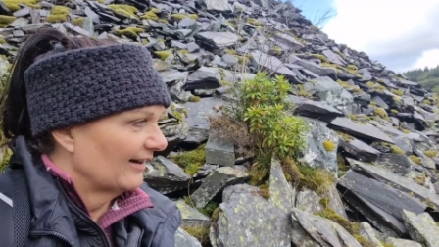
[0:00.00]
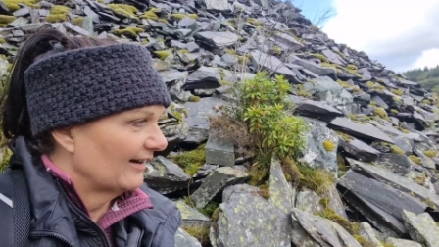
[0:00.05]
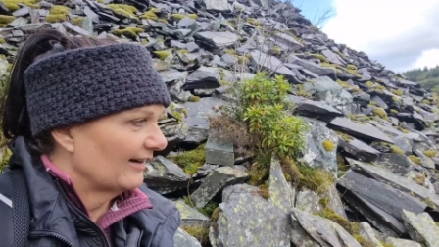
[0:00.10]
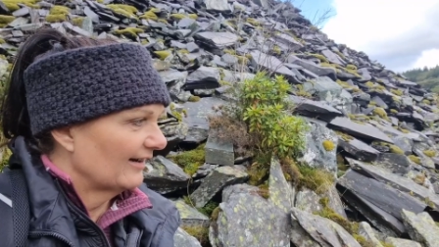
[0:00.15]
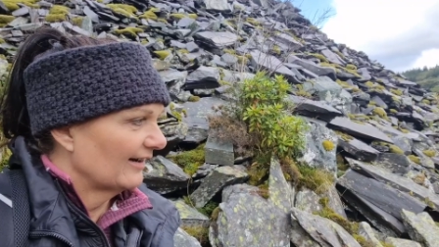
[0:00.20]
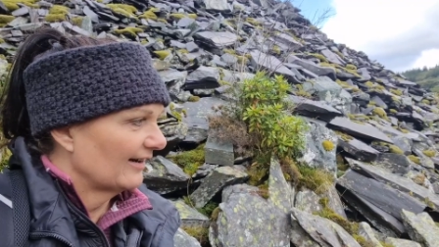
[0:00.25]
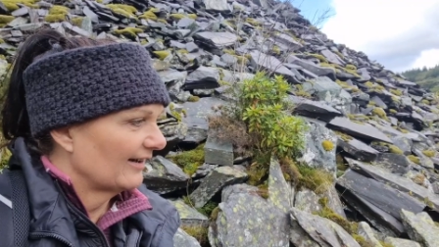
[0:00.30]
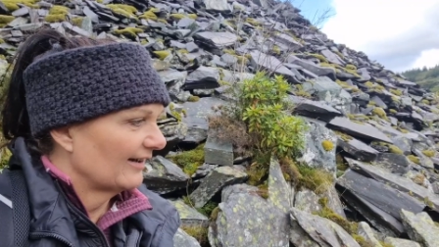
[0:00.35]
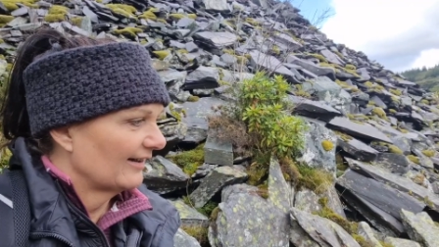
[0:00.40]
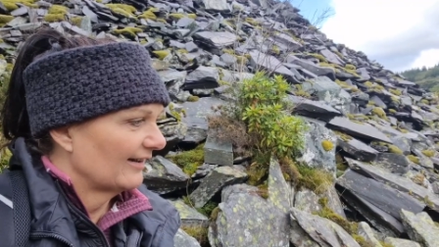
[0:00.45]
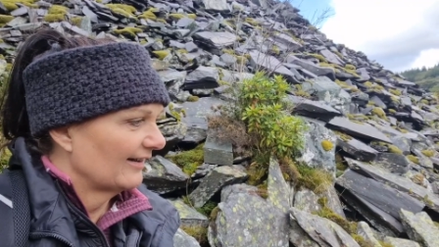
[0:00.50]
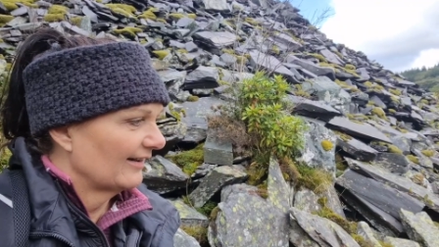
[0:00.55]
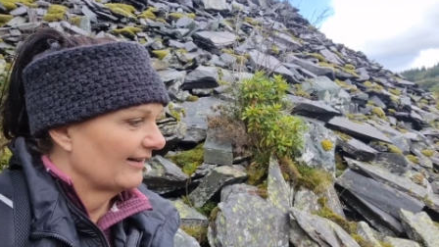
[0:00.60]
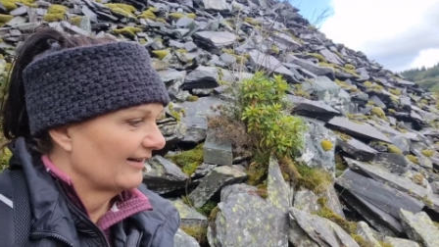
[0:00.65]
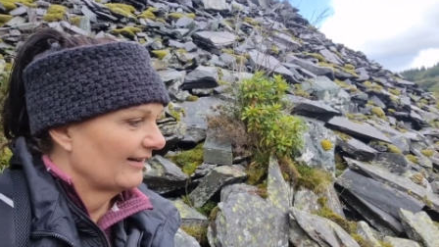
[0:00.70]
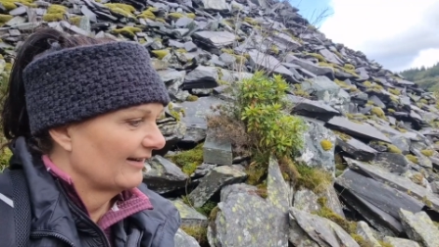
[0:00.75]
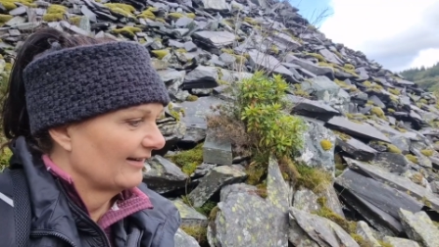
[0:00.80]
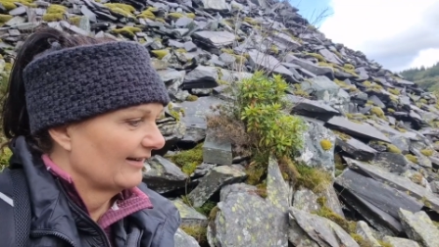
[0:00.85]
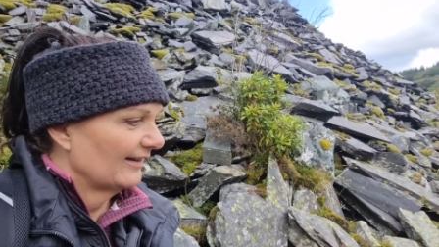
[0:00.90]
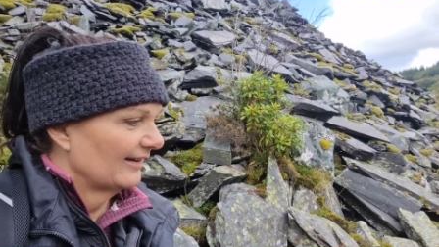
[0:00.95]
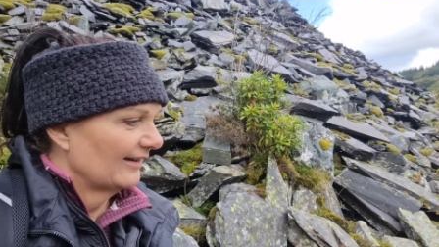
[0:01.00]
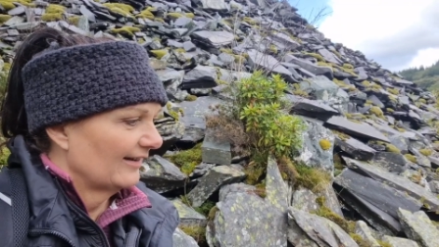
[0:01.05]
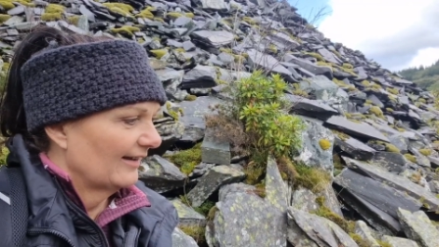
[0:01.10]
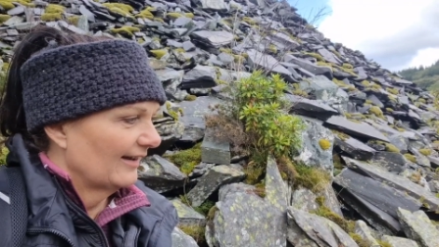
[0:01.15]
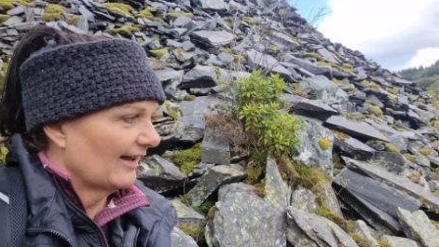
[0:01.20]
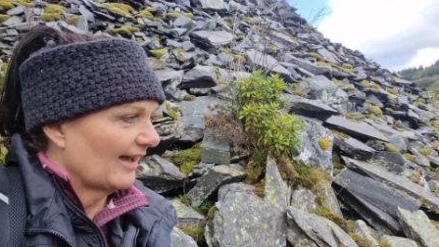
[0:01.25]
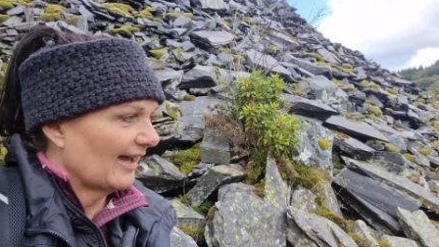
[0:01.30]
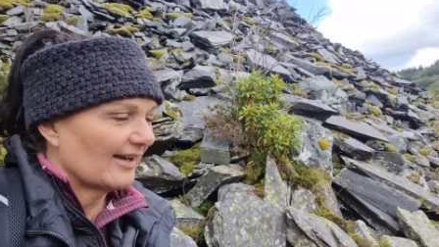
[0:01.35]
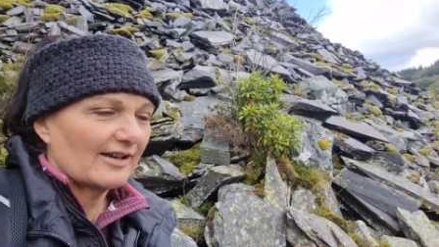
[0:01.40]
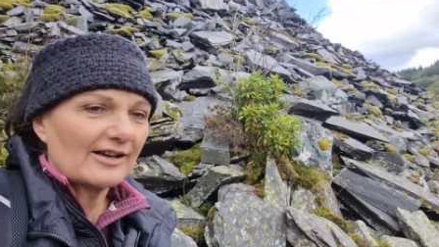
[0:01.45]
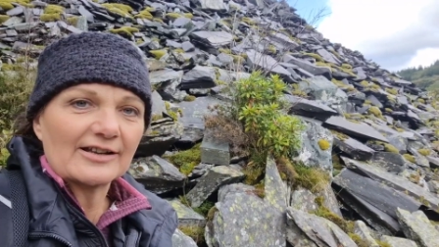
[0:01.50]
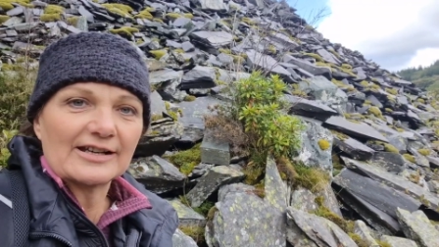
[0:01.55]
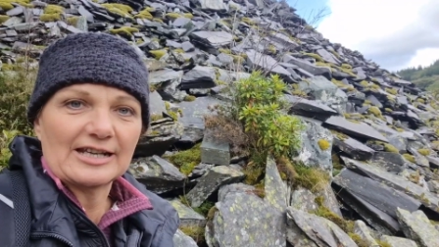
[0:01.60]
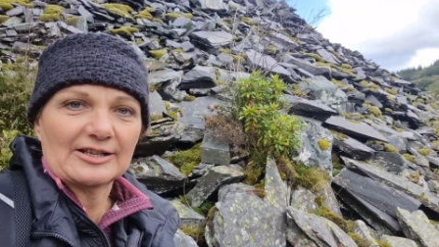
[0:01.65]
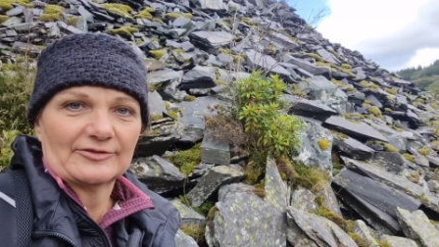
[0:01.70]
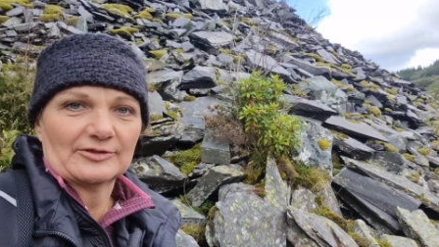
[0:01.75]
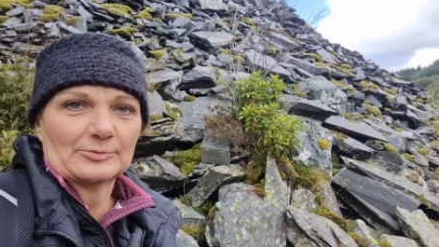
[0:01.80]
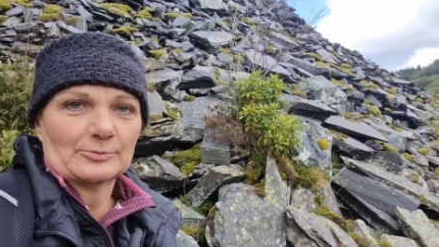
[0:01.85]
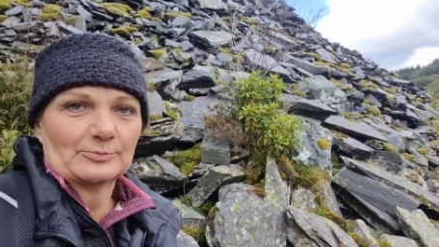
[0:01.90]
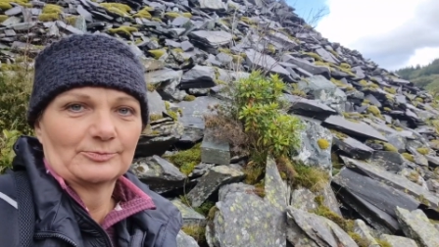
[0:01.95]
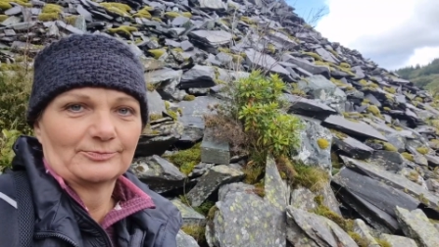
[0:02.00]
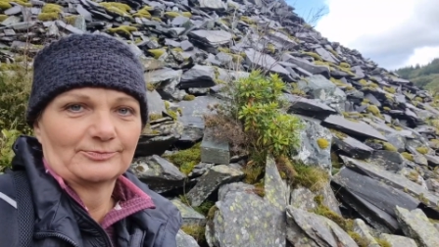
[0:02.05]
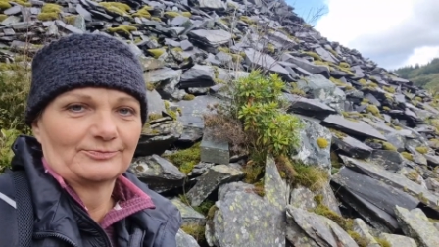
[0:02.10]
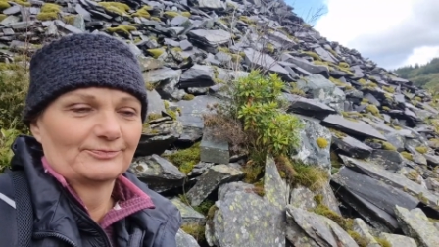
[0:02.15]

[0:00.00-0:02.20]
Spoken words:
Oh, I can't even